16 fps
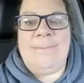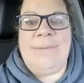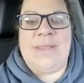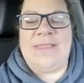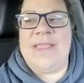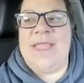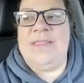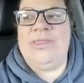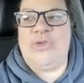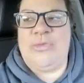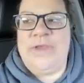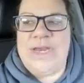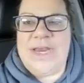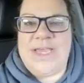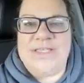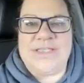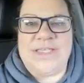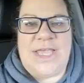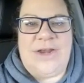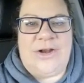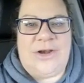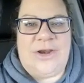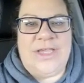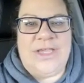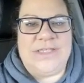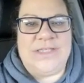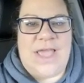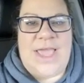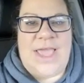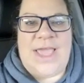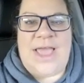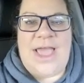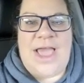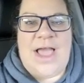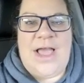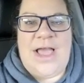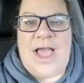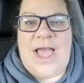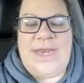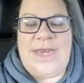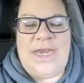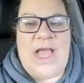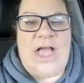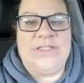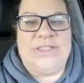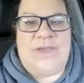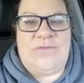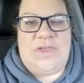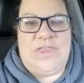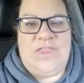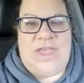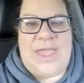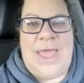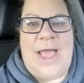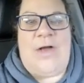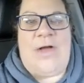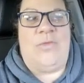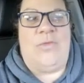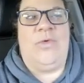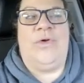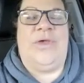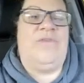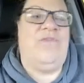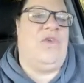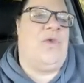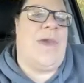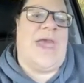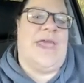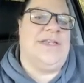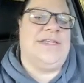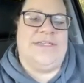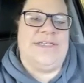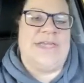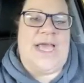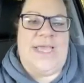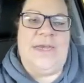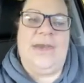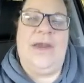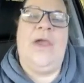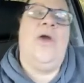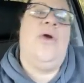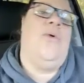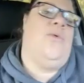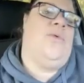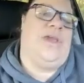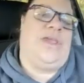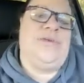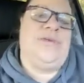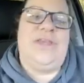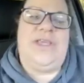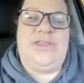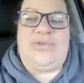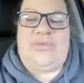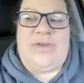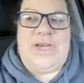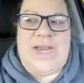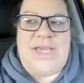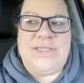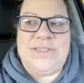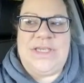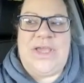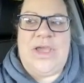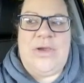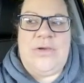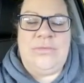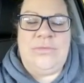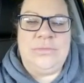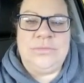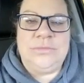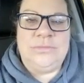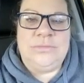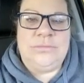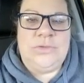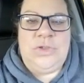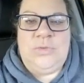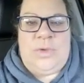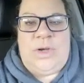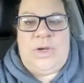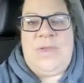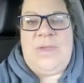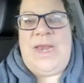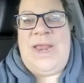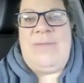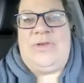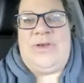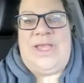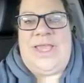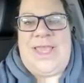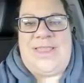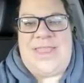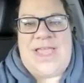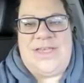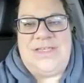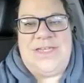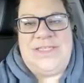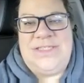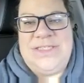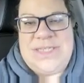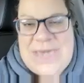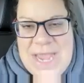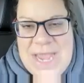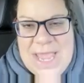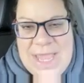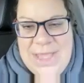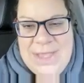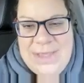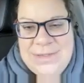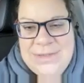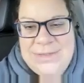But then 3 days later, he's like, I knocked everything out. Well, if you hadn't done what you did 3 days ago, you wouldn't have been able to get that done today.